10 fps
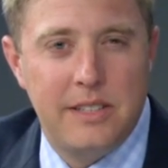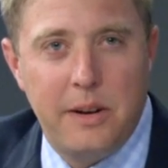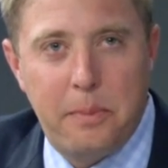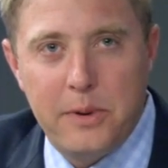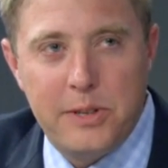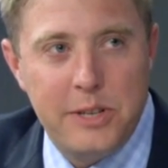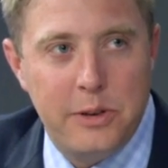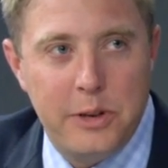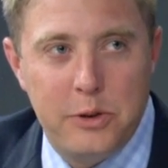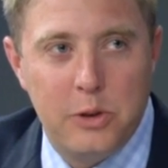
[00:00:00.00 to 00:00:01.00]
isn't a procedure
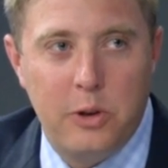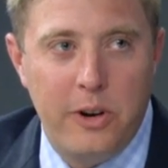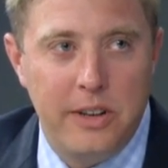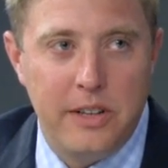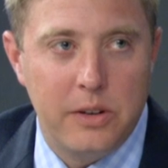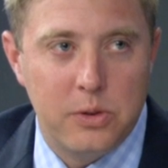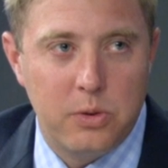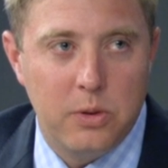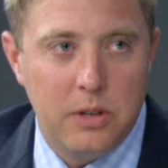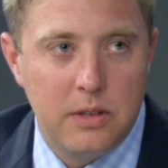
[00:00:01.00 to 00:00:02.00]
that you just learn in dental
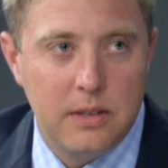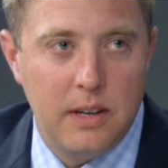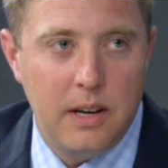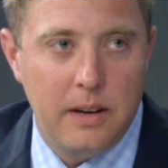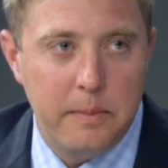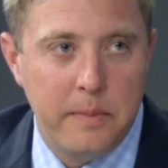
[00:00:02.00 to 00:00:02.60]
school. Okay. Um,